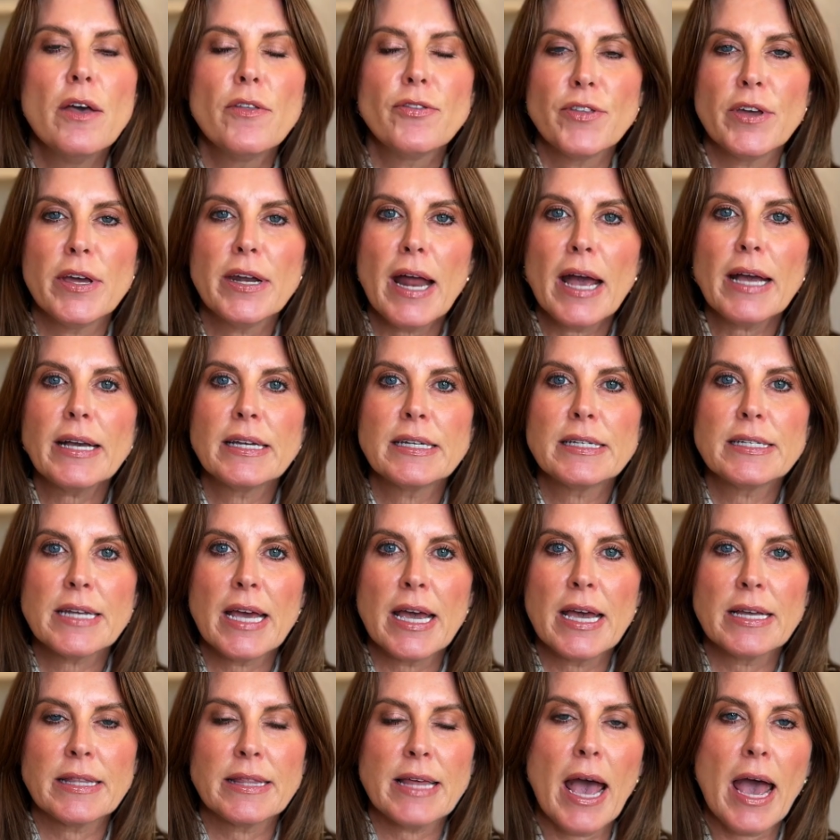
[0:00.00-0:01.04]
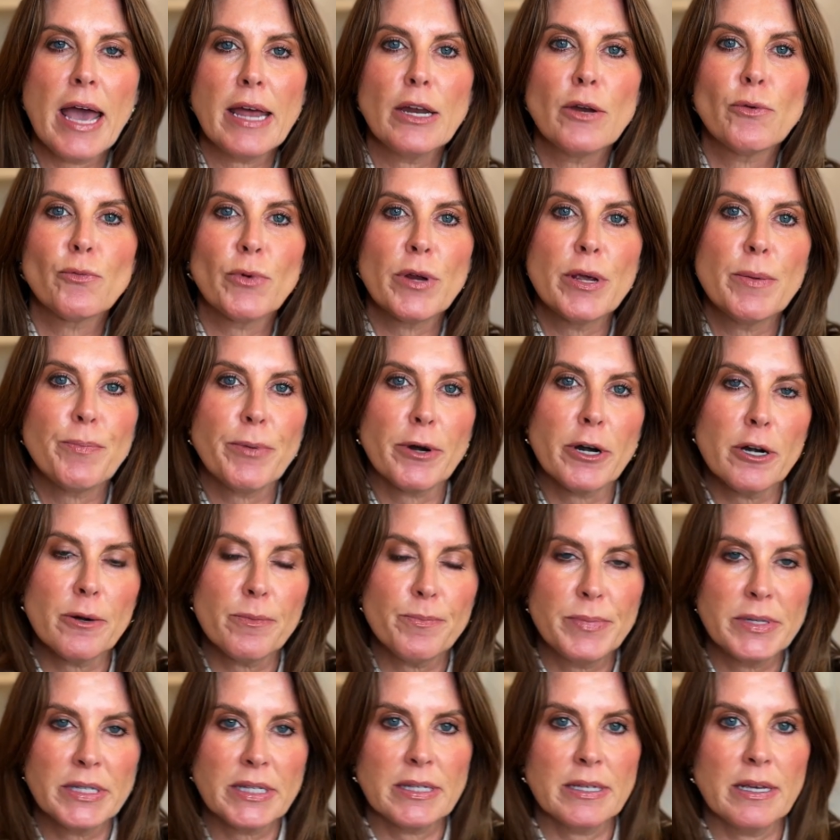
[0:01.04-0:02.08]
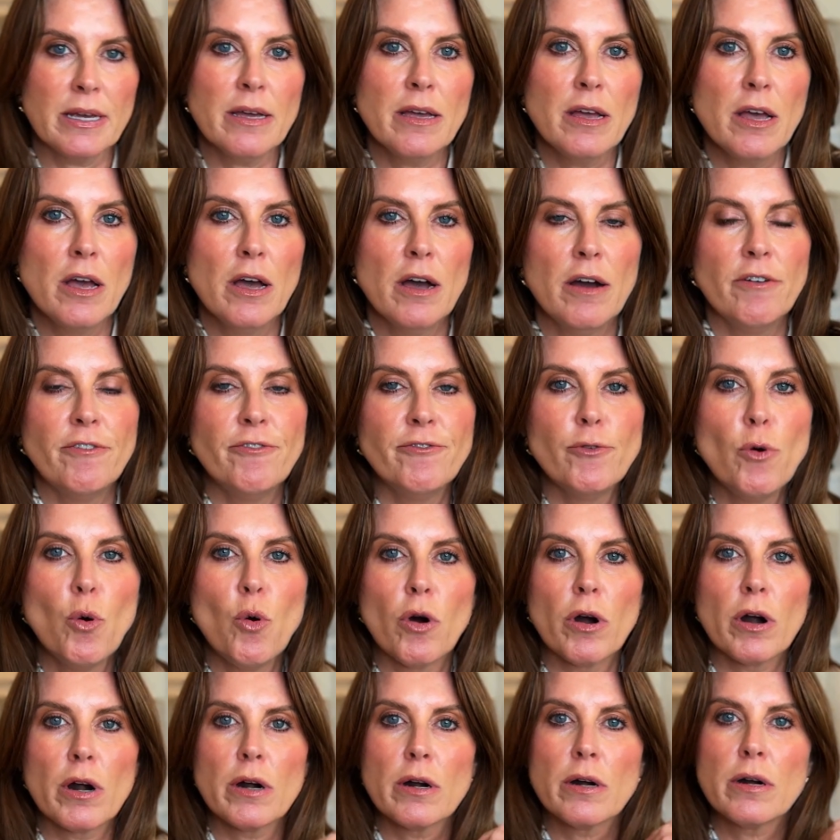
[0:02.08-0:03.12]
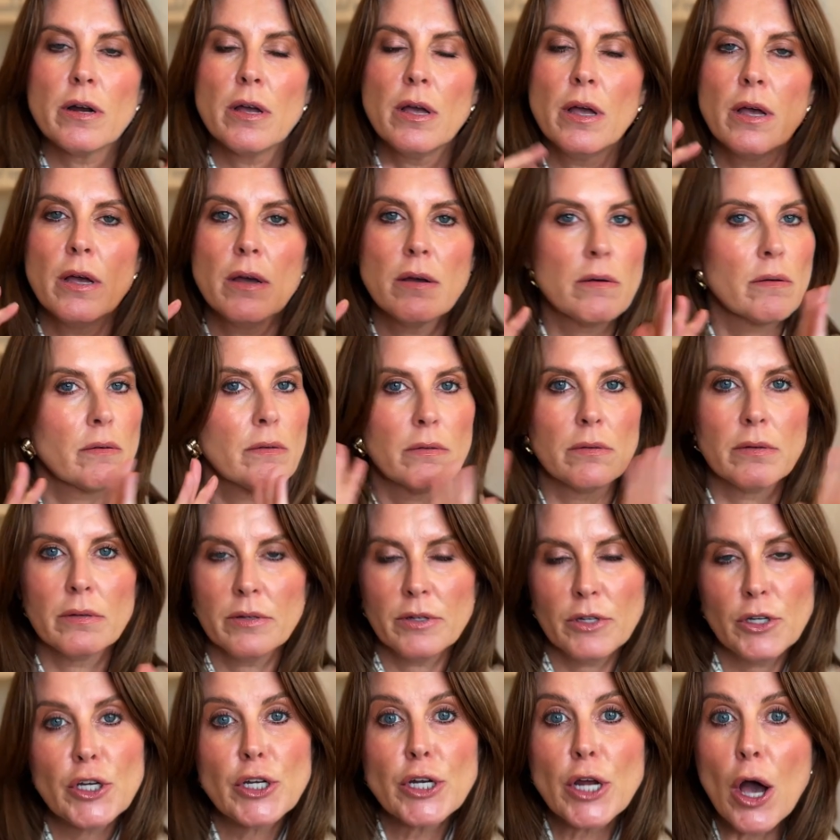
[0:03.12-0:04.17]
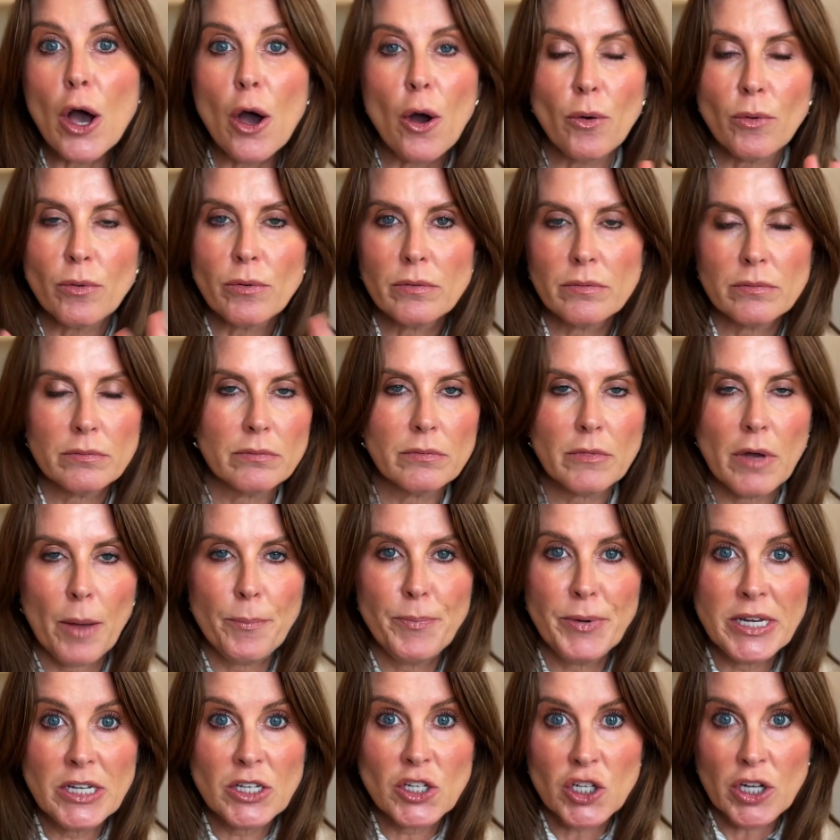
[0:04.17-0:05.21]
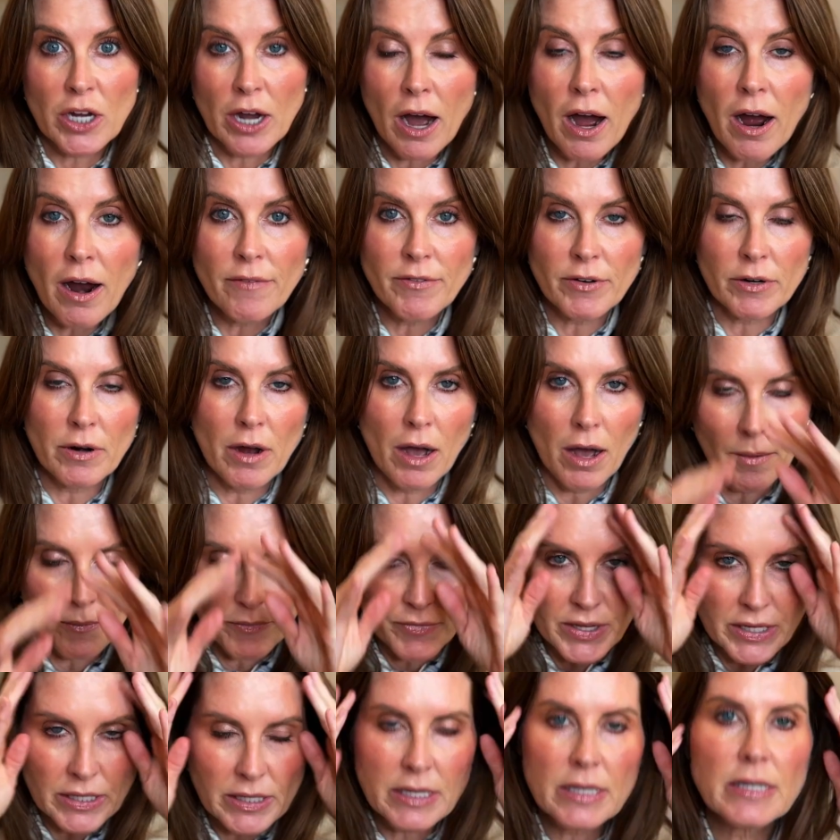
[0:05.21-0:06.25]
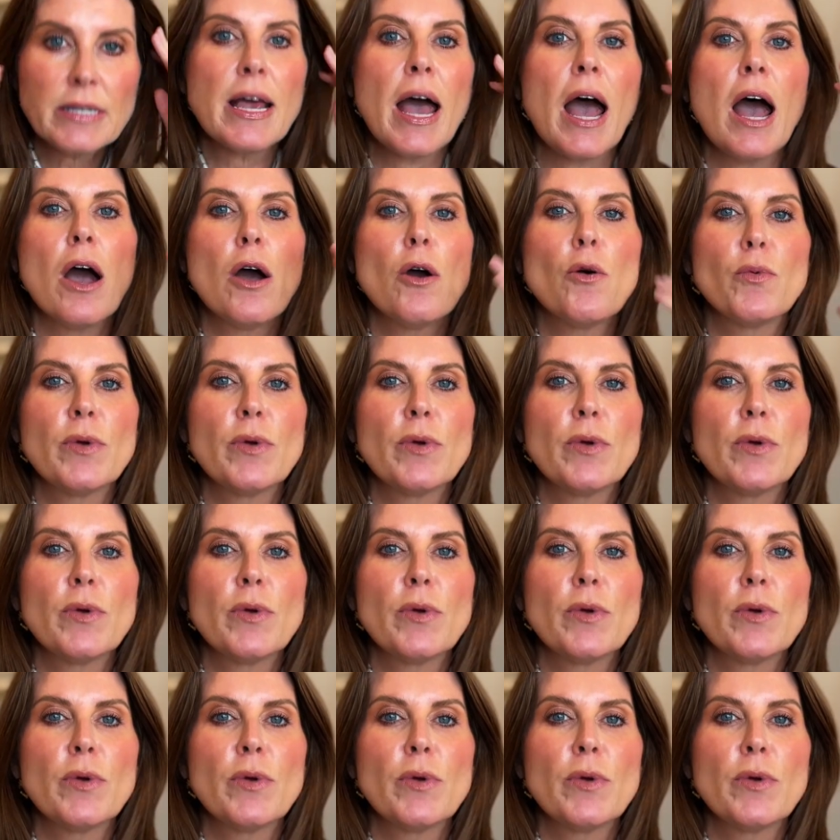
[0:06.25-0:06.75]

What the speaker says: Then I can take that and repurpose it for, a beach cover up. This is how